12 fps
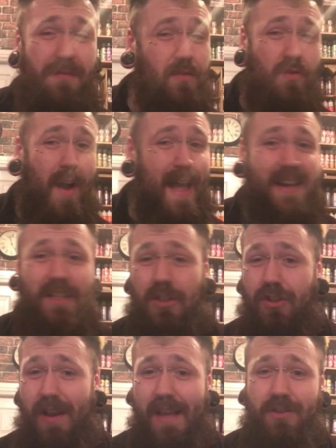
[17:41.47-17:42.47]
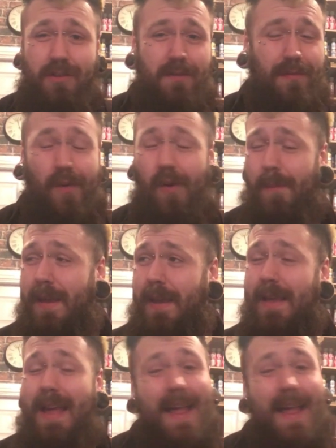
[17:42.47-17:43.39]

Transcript: If you've got any suggestions for me,